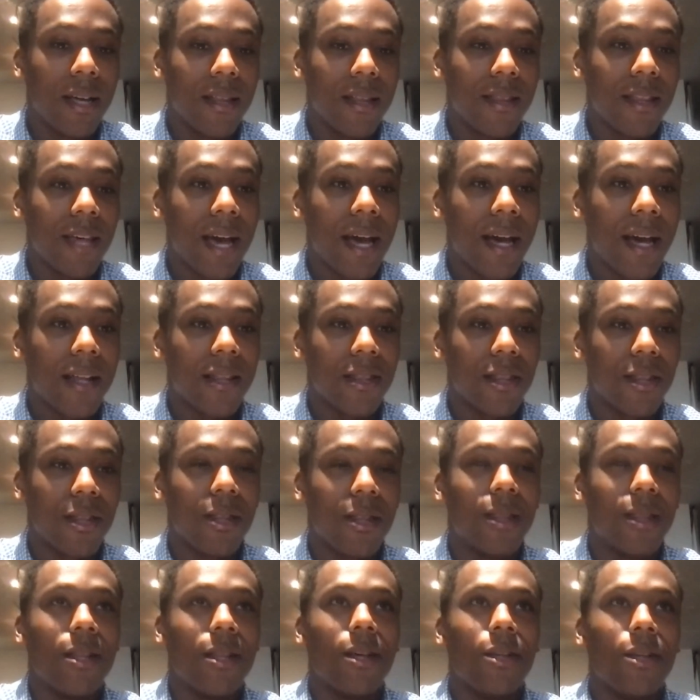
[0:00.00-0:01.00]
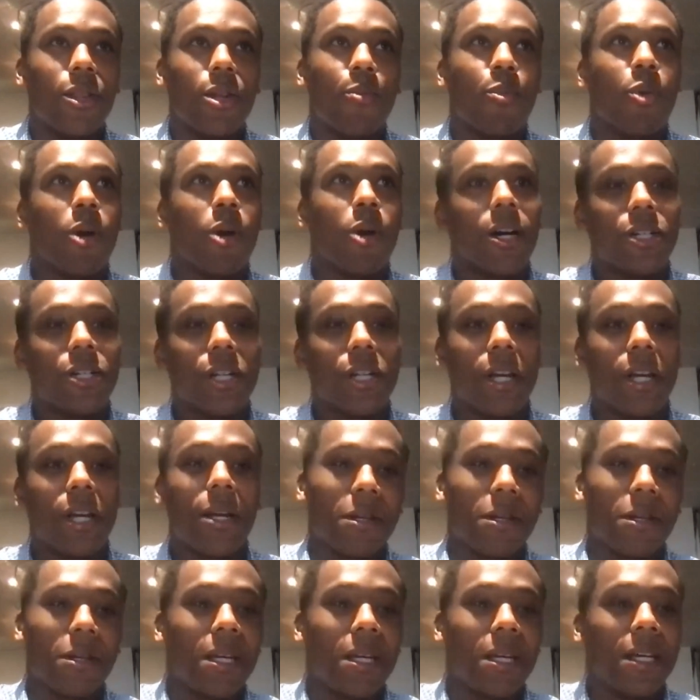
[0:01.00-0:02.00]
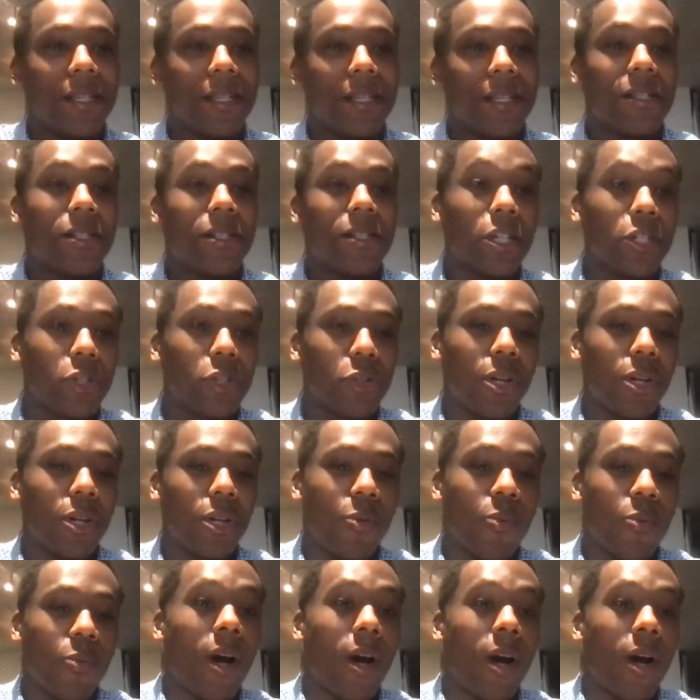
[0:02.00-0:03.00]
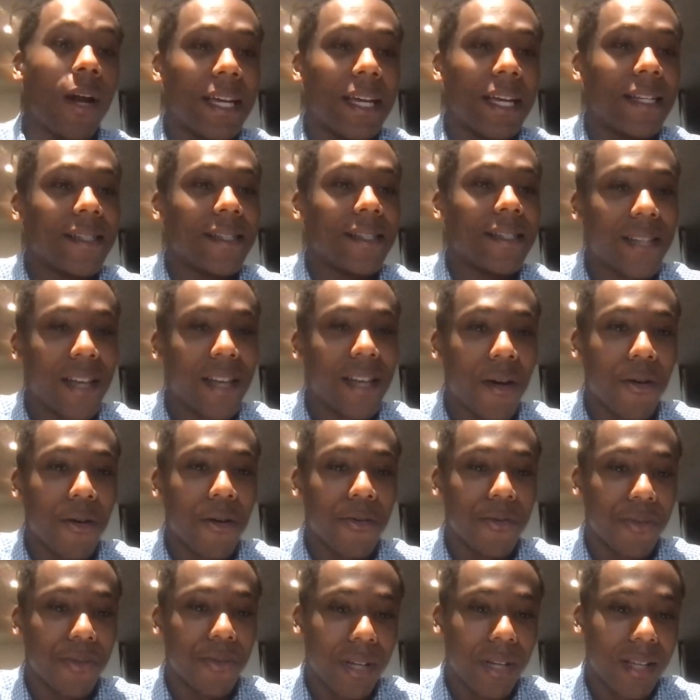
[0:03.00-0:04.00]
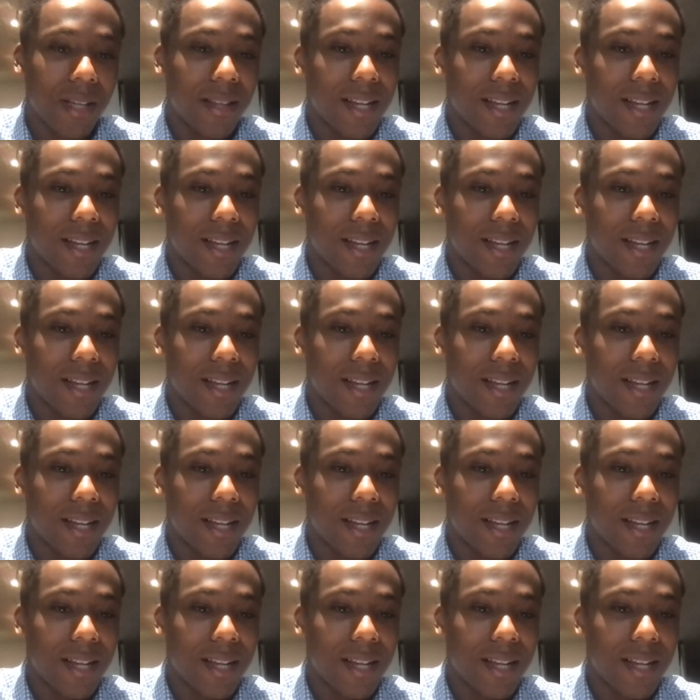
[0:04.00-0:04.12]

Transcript: that the project is essentially running itself.